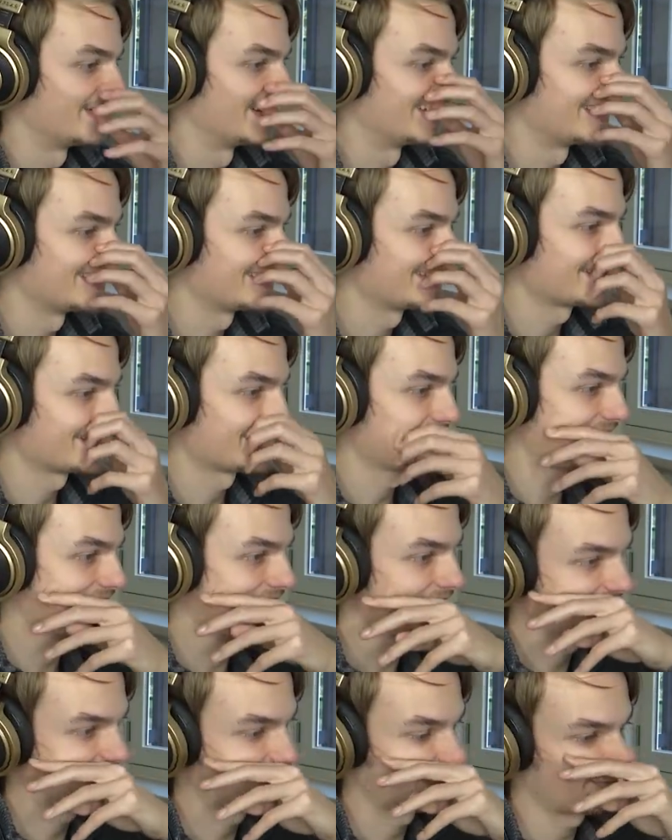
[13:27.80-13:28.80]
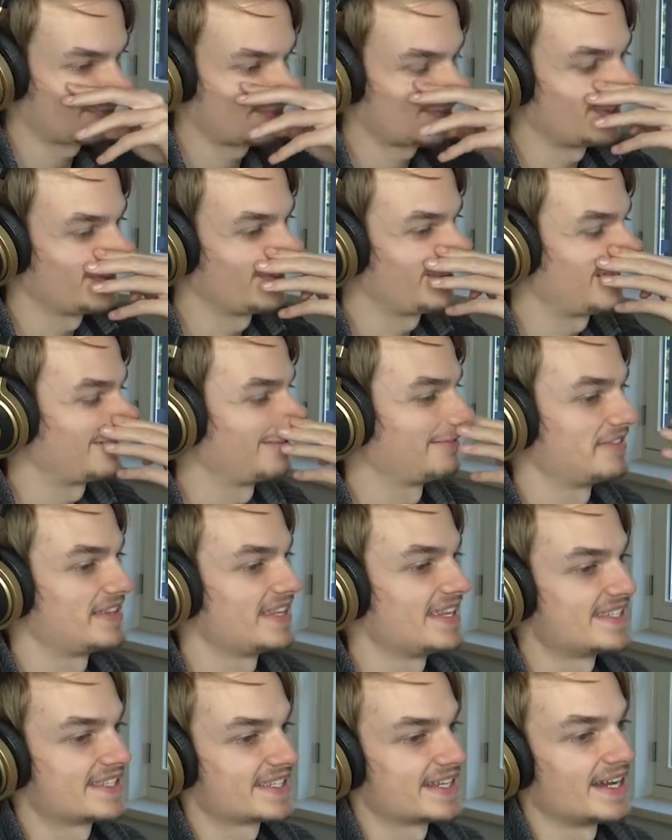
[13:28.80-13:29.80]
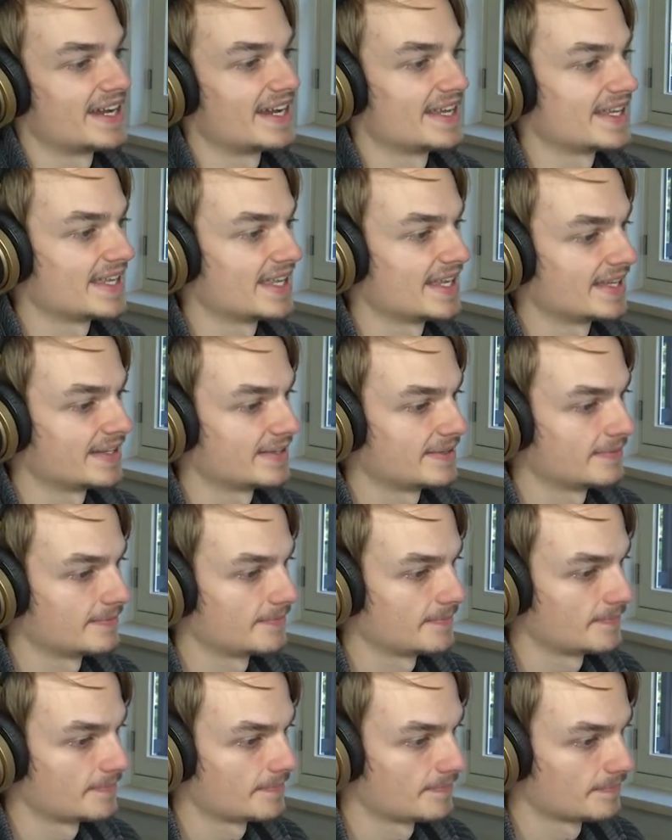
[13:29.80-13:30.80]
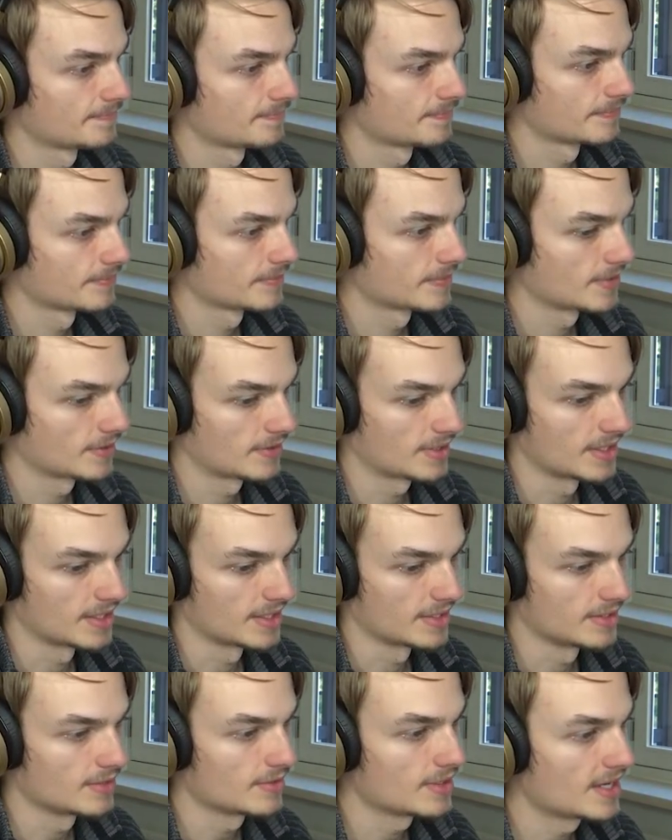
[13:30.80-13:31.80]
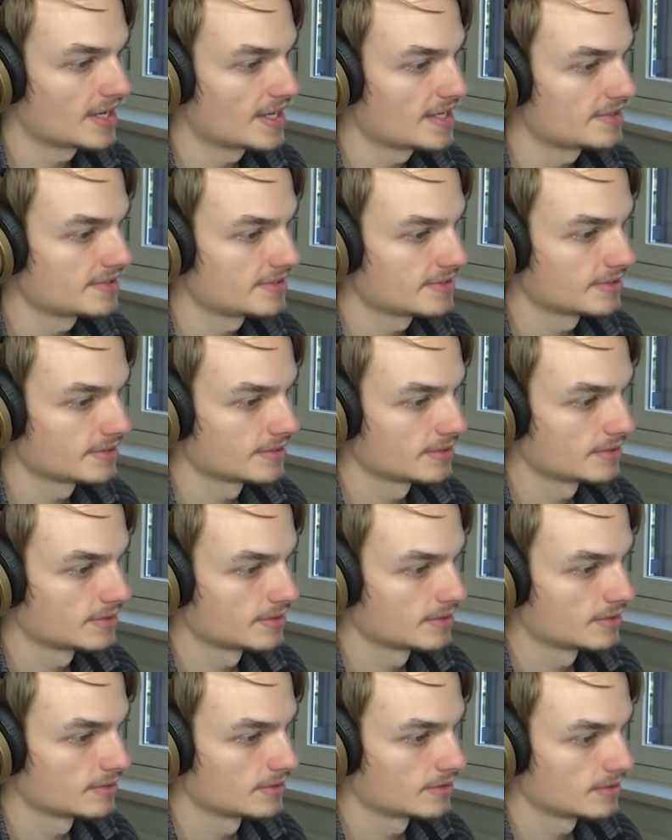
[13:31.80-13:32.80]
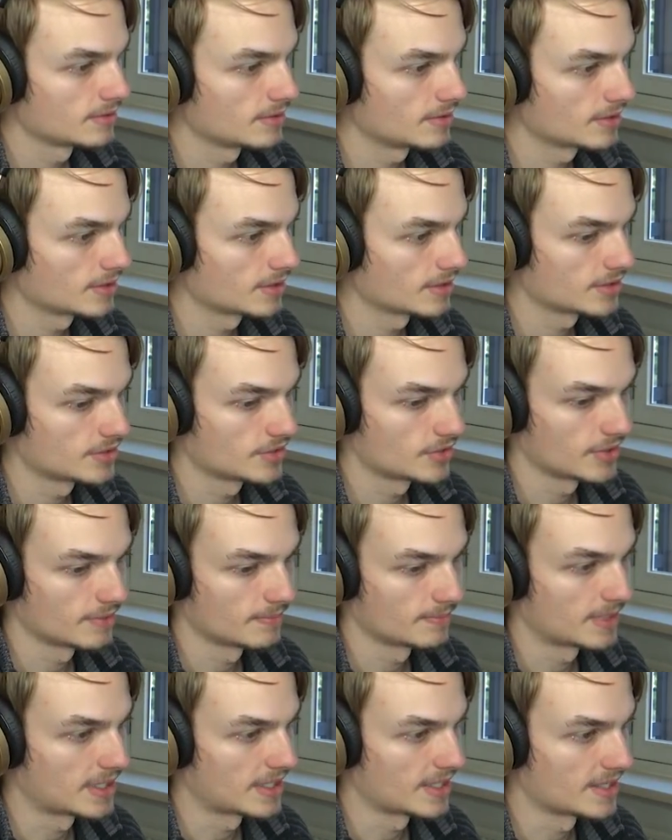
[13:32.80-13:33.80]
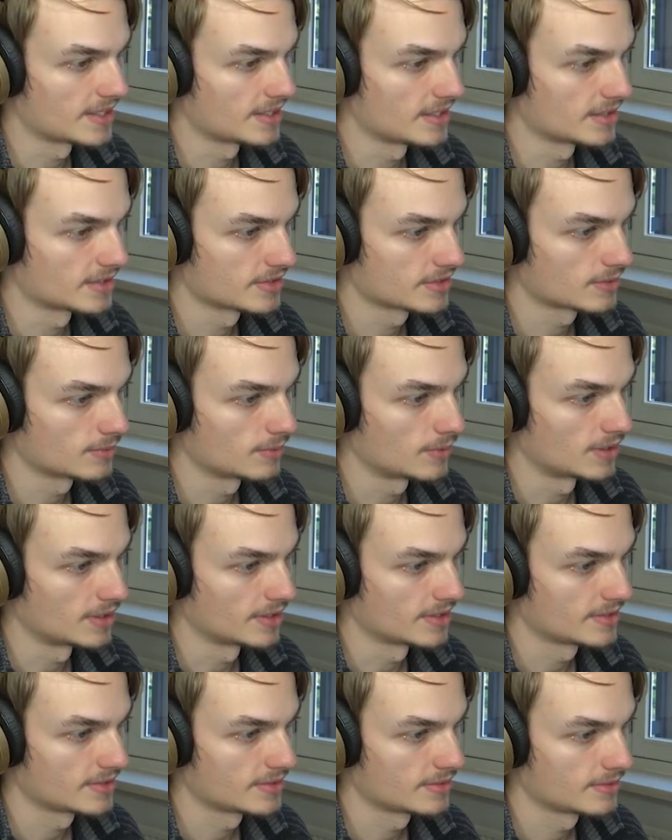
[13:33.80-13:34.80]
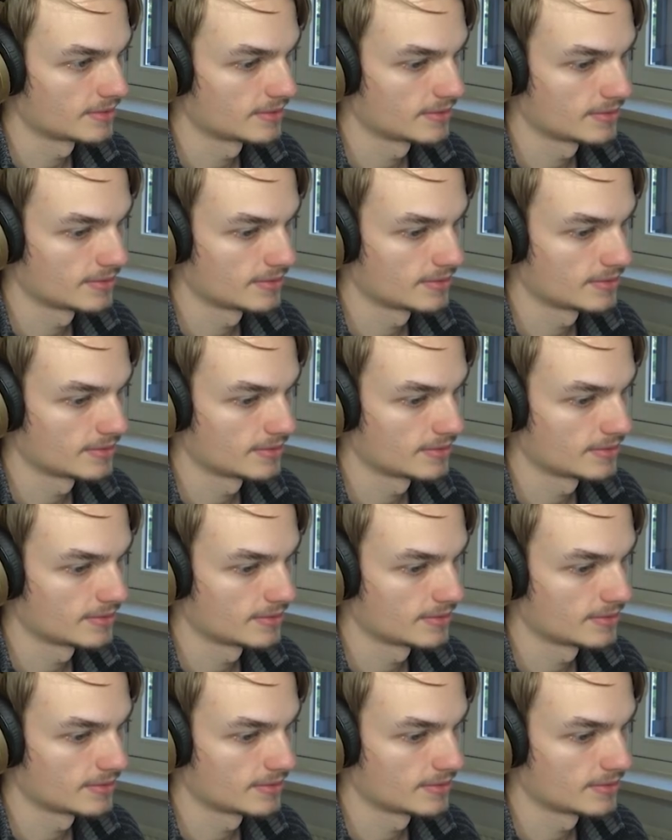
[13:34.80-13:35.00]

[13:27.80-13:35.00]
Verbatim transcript: Wait, did that thing just fall out of the sky again? Okay, you guys, you're gonna join my squad.